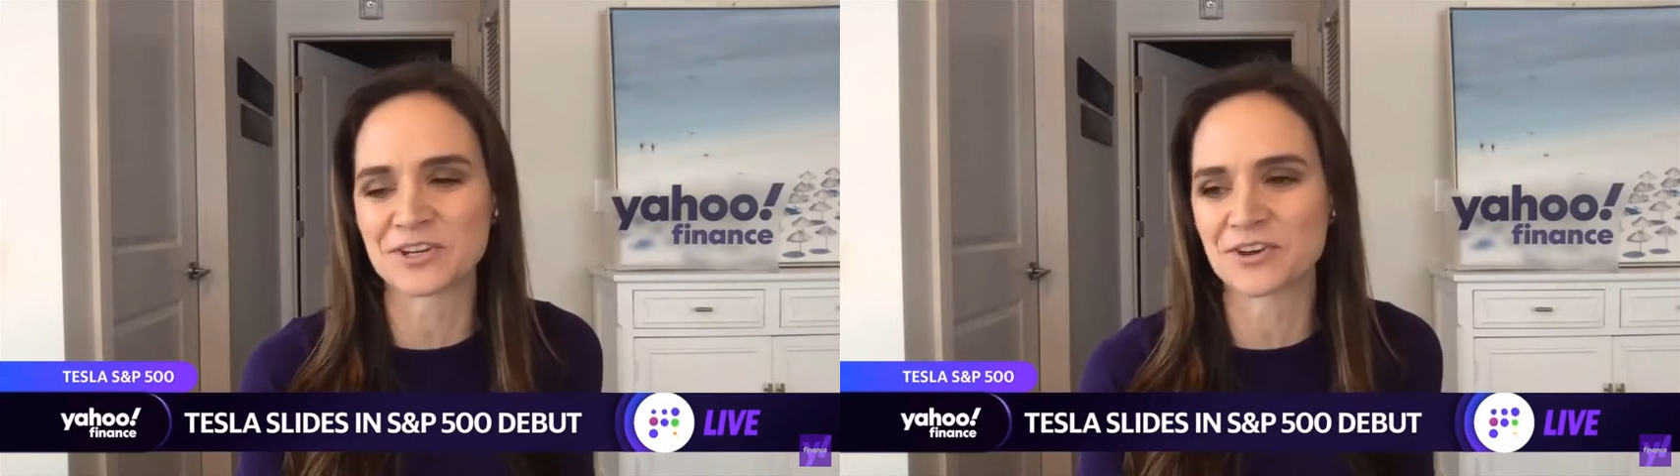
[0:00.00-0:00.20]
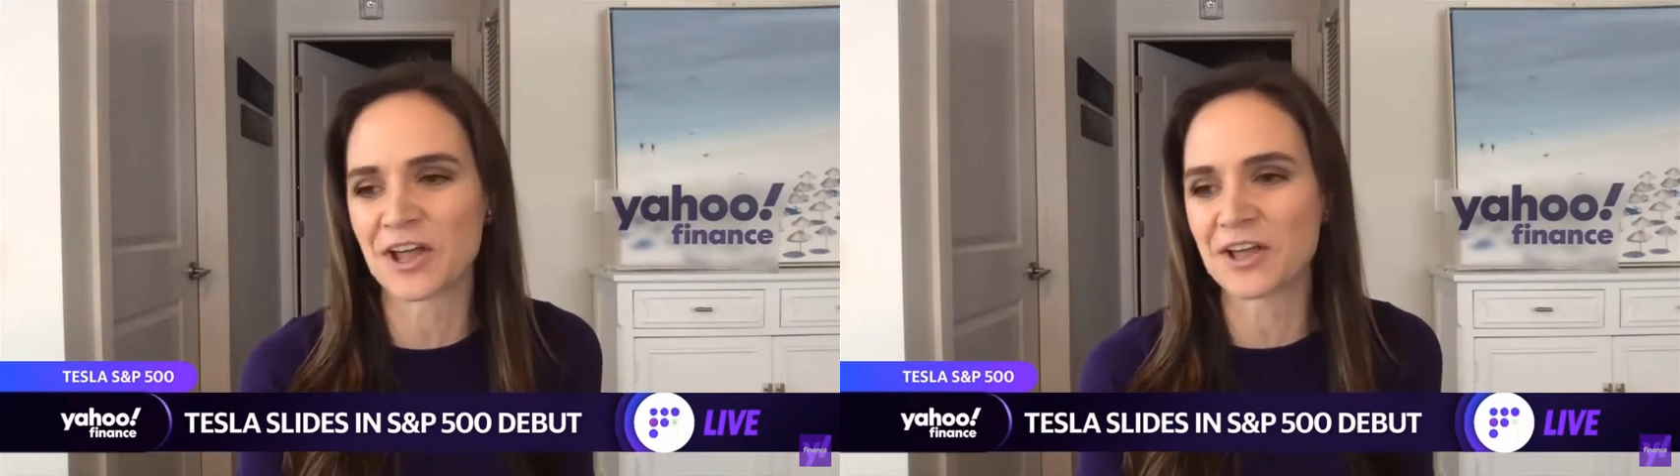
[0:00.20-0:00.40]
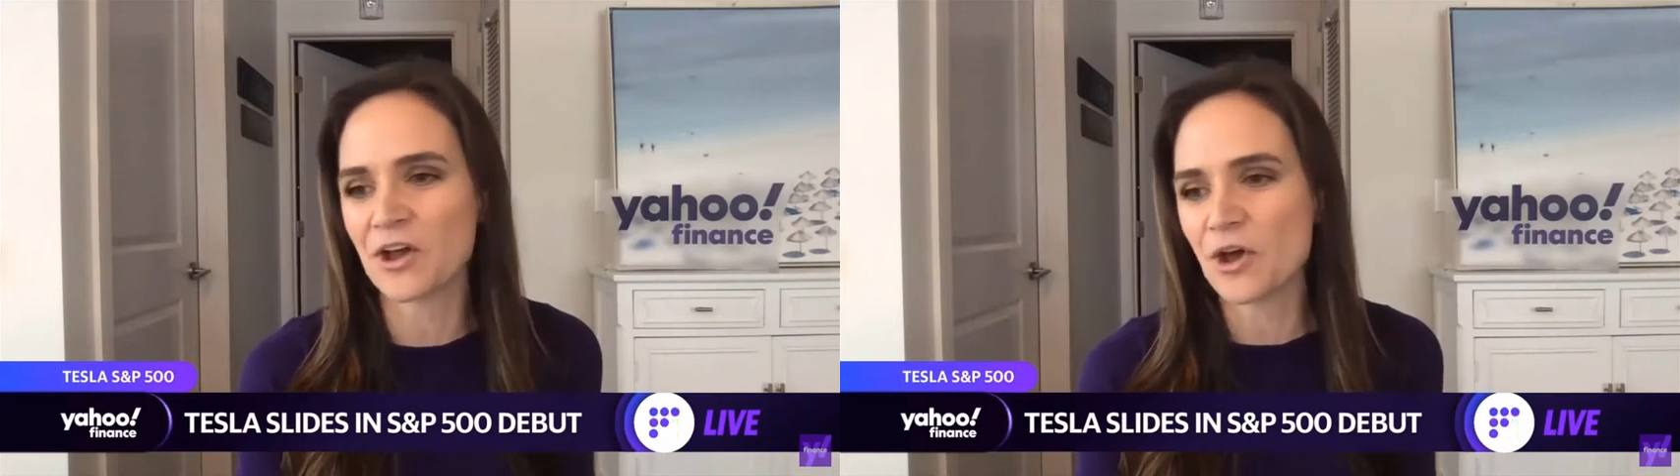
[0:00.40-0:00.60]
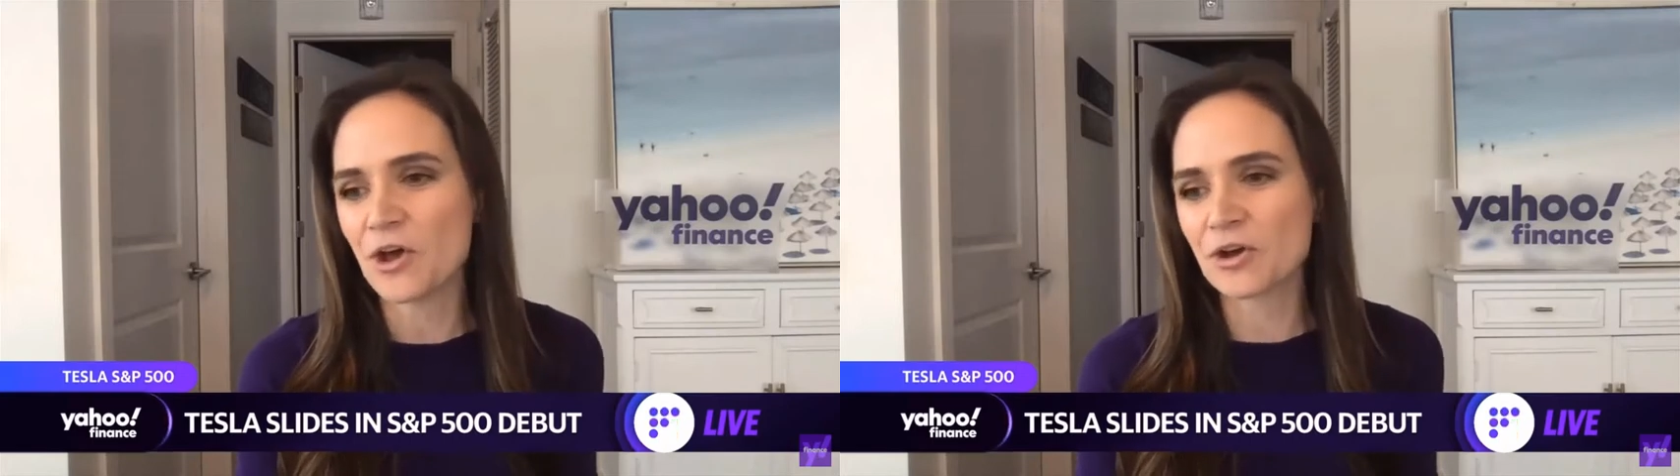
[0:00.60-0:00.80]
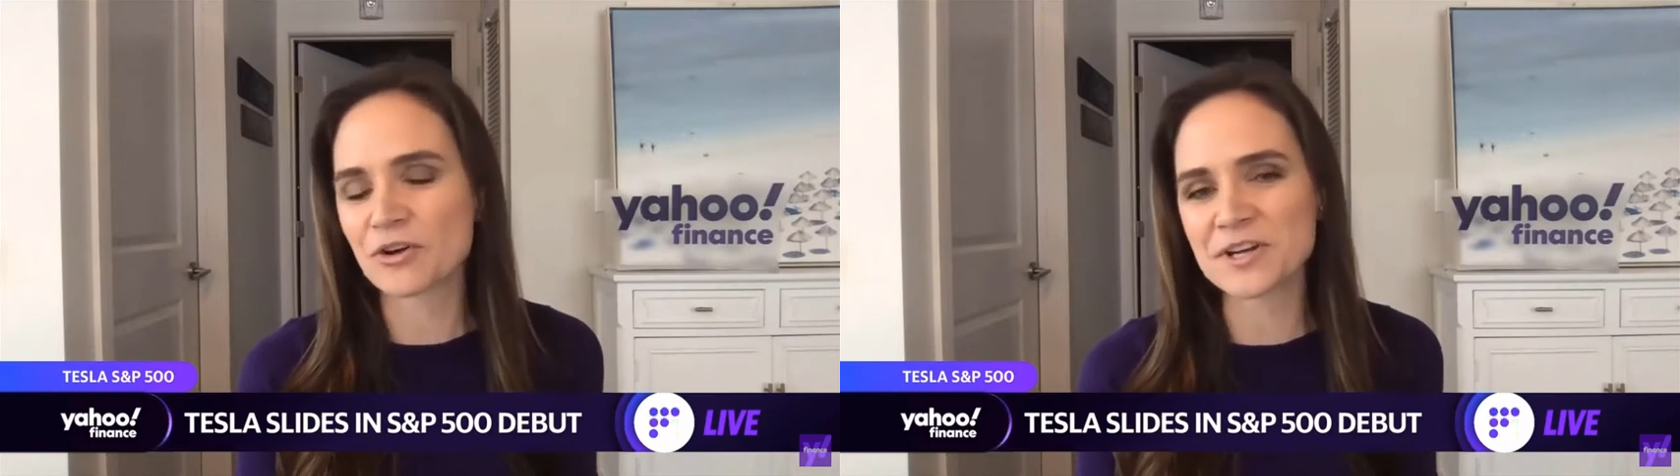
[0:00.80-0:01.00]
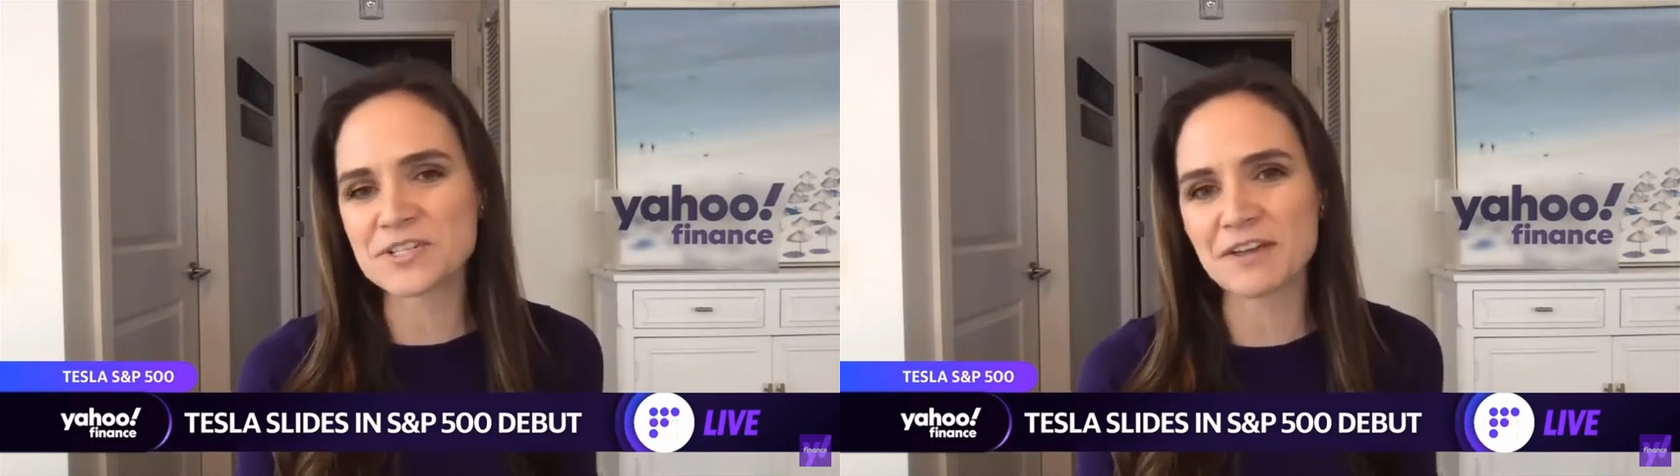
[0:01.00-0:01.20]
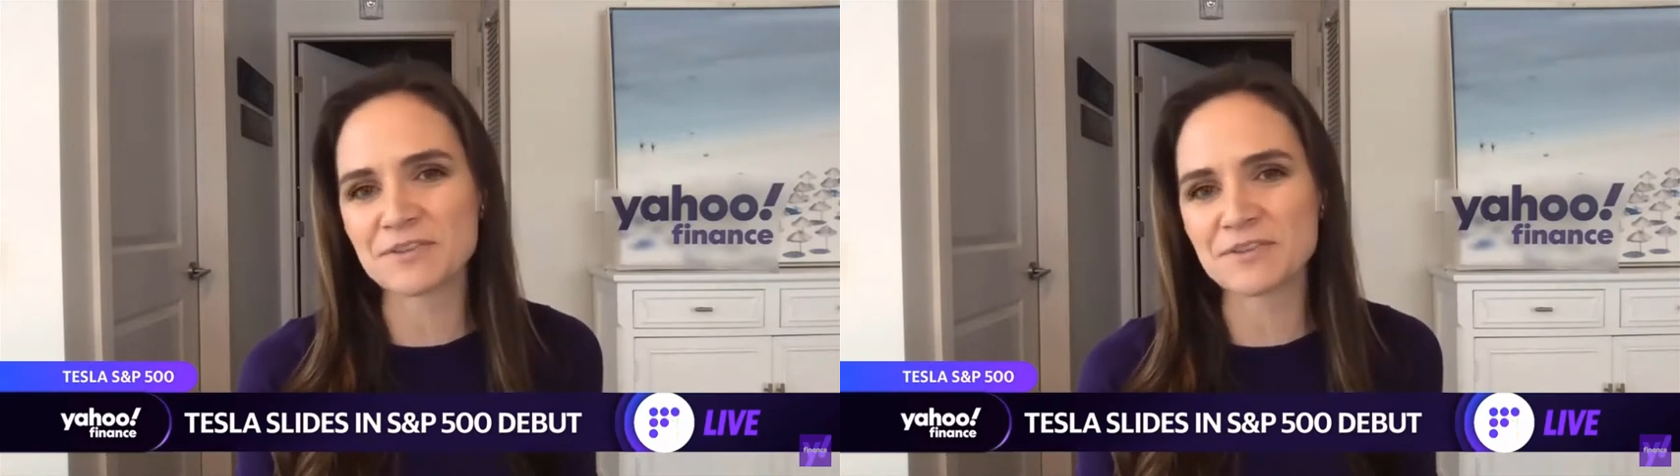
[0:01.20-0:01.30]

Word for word: And Craig, great to